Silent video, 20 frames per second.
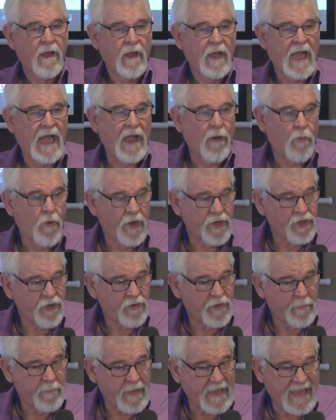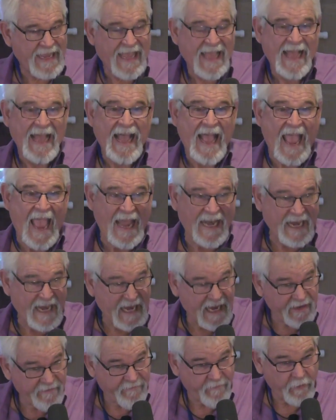I want you to be an
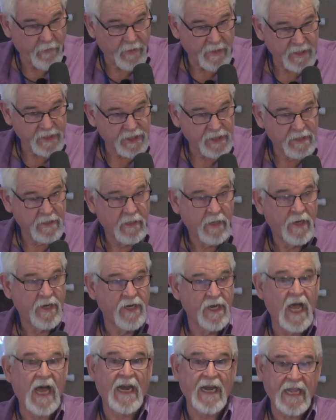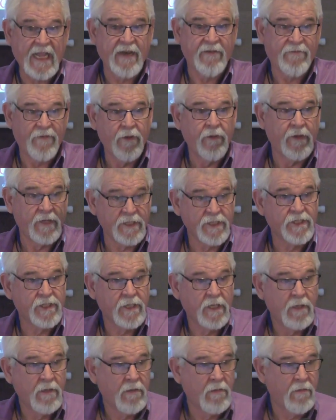influence, not
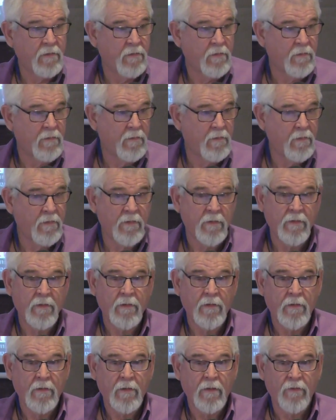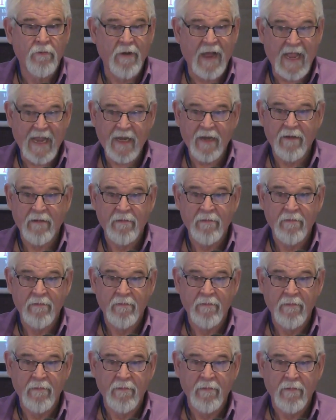influenced. Right?
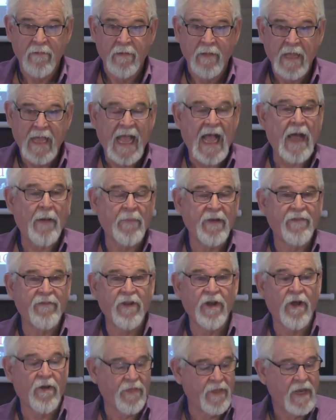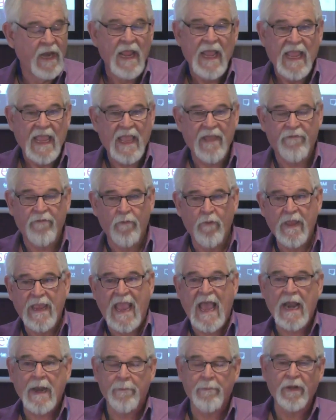How many of you know that if we
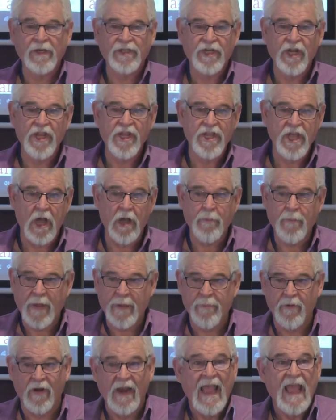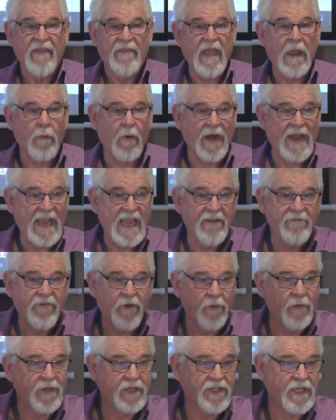had a bunch of young people, they were
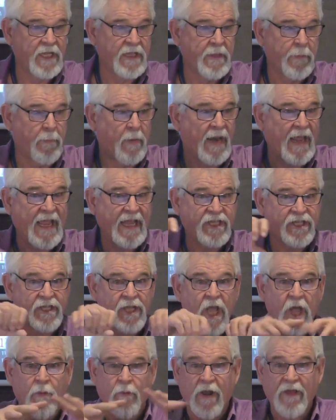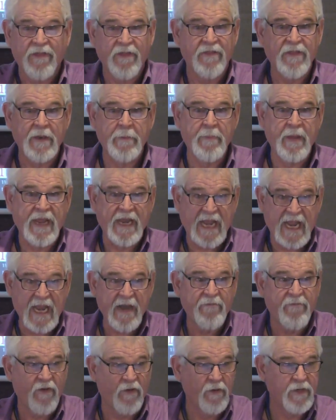influencing the place rather than being
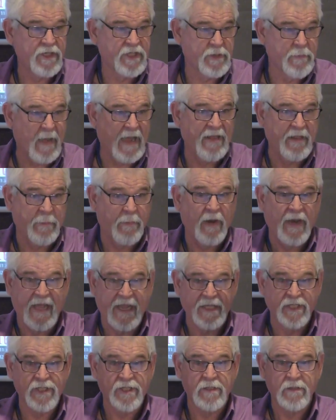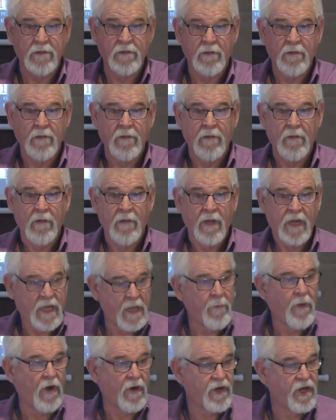influenced by the place?
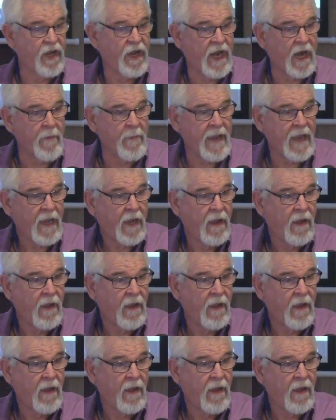Come on, you hear me?